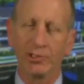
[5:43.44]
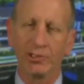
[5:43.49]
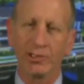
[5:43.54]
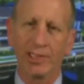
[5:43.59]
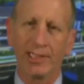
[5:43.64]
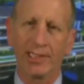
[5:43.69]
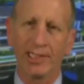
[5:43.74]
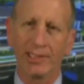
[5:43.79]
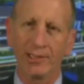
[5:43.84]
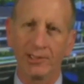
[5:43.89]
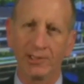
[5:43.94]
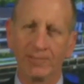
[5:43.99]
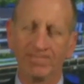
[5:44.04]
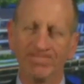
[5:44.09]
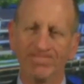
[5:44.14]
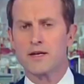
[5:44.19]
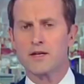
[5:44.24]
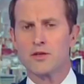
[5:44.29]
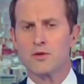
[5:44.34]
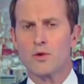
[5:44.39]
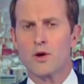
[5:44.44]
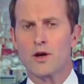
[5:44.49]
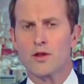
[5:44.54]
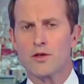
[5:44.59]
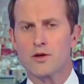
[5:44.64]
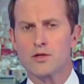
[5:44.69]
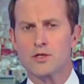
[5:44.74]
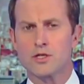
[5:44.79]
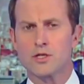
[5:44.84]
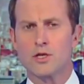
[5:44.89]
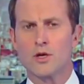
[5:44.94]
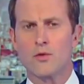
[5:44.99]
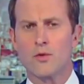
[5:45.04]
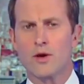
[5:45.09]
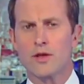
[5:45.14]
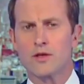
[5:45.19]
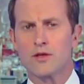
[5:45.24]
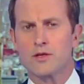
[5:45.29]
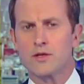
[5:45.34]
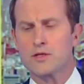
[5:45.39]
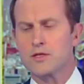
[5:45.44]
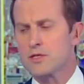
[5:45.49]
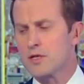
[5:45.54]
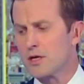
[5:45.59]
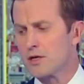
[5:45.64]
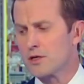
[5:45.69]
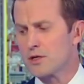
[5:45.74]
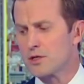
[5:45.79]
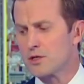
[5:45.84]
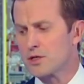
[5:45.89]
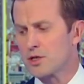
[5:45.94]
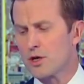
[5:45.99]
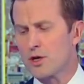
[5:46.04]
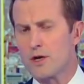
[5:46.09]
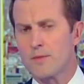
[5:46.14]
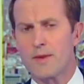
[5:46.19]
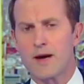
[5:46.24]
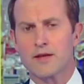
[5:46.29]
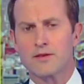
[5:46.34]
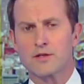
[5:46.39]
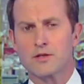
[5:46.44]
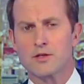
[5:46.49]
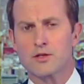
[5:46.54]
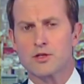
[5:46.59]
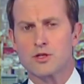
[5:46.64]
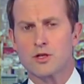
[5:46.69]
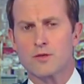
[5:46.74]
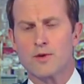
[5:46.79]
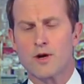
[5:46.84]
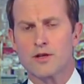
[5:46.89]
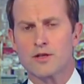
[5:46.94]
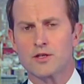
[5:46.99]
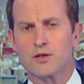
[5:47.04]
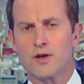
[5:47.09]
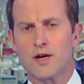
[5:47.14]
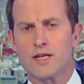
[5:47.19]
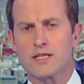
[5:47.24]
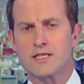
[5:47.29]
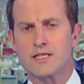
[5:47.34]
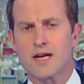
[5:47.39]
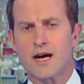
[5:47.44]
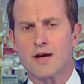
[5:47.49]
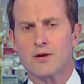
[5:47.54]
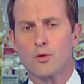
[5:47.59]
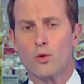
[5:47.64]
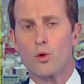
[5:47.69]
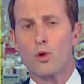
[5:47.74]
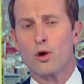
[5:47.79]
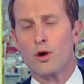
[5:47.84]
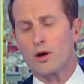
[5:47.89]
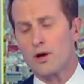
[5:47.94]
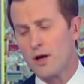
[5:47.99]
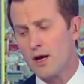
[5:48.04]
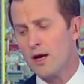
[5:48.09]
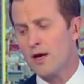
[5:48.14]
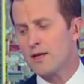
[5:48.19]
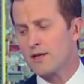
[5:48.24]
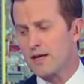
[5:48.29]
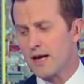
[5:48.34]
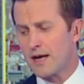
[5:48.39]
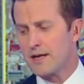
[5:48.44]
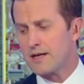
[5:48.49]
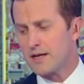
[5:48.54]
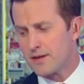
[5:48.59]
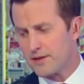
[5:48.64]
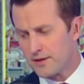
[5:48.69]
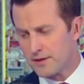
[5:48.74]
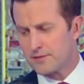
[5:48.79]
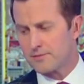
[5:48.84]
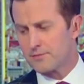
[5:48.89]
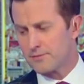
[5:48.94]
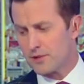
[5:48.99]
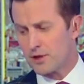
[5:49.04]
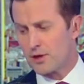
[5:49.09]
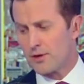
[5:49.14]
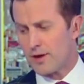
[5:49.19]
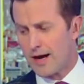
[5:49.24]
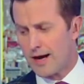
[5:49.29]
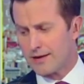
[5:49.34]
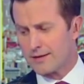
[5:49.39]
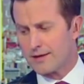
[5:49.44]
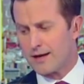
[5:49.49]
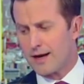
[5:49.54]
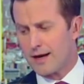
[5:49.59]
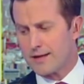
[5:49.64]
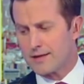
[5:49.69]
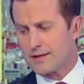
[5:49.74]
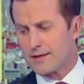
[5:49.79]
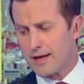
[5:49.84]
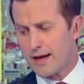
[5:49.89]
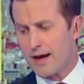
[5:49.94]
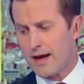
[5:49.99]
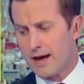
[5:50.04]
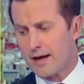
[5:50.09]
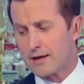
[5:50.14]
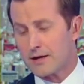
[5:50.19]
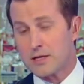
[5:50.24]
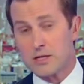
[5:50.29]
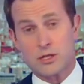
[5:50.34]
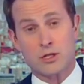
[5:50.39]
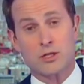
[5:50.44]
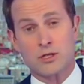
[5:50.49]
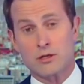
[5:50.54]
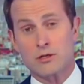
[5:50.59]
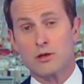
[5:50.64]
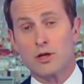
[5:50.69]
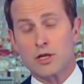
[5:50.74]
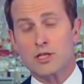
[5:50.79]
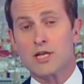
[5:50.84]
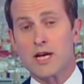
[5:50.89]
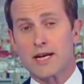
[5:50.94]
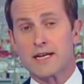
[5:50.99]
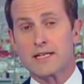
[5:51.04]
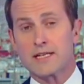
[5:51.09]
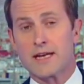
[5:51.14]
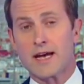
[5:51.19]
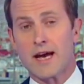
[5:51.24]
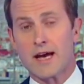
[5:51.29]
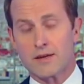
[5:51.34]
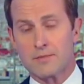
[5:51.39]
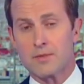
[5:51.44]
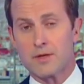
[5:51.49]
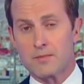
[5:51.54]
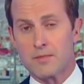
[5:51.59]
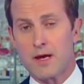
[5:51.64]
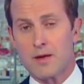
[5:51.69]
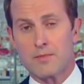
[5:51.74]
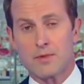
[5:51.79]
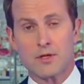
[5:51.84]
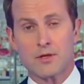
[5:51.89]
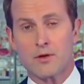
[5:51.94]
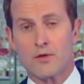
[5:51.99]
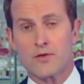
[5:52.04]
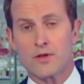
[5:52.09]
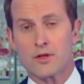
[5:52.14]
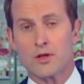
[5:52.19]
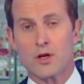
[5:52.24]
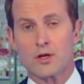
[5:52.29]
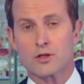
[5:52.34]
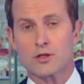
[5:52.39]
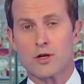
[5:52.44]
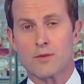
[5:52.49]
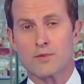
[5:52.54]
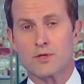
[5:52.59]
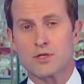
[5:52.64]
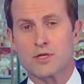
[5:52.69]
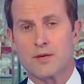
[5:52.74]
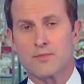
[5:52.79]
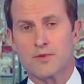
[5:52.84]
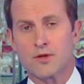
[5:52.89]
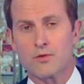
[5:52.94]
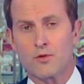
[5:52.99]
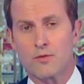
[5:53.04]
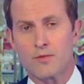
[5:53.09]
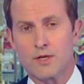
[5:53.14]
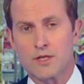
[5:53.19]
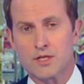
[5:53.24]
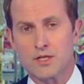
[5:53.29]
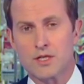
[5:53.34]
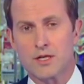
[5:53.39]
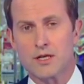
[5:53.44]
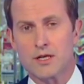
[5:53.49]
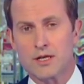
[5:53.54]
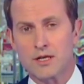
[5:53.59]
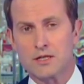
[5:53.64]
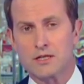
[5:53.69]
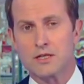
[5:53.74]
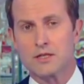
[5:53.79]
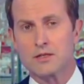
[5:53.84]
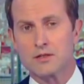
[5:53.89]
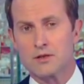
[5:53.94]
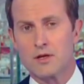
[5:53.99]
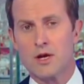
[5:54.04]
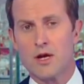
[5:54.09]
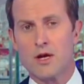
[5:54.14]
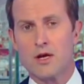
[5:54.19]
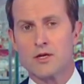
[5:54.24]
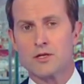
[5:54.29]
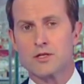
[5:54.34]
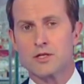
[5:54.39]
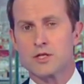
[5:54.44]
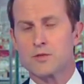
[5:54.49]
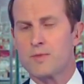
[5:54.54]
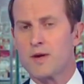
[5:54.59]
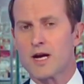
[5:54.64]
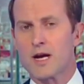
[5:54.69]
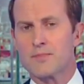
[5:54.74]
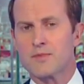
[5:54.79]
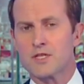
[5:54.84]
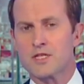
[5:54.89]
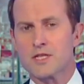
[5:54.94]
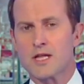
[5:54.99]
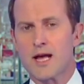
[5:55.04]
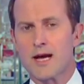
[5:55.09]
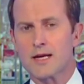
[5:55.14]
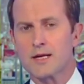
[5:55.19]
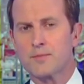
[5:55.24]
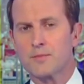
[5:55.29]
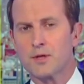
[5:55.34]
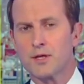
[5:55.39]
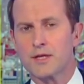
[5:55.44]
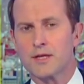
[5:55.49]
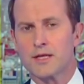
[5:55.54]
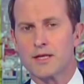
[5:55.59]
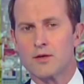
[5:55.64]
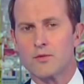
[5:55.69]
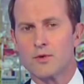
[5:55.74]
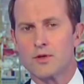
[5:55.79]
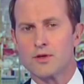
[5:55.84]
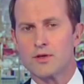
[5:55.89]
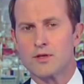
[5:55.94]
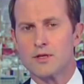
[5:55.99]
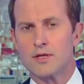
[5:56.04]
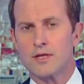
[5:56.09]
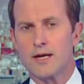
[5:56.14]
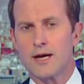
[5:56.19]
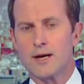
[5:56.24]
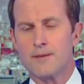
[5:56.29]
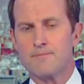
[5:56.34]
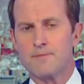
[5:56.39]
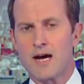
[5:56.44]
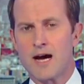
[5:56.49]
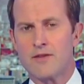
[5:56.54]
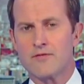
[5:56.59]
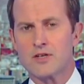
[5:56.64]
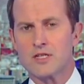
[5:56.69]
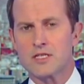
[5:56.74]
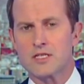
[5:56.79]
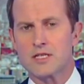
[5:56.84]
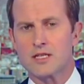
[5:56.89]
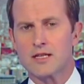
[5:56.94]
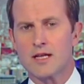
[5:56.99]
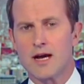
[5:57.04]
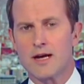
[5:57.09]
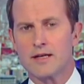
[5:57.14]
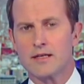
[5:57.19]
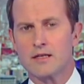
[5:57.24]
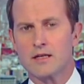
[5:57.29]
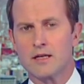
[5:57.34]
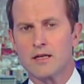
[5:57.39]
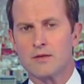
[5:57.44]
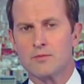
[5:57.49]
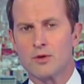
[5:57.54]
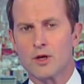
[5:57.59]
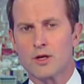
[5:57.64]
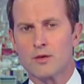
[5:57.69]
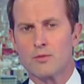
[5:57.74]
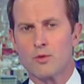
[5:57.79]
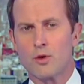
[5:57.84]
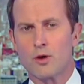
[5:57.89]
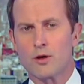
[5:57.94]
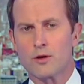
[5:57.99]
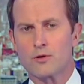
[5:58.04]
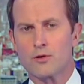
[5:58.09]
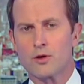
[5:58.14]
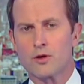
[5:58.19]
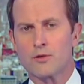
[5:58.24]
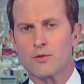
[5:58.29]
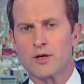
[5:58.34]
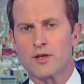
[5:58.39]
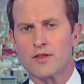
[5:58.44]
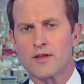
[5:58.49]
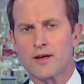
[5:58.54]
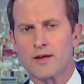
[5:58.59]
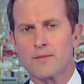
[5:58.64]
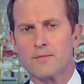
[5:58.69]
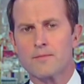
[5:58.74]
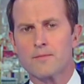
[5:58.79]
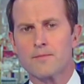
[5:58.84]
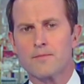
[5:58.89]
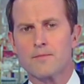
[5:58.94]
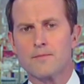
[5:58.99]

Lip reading: A last word, Courtney, on either one of those two, whether there's a concern about the consumer on the credit side or the idea that, you know, online can. It looks like it can, but maybe over the long term there's something we're missing. It can just pick up the slack completely with the obvious decline in brick and mortar. Courtney, what do you think?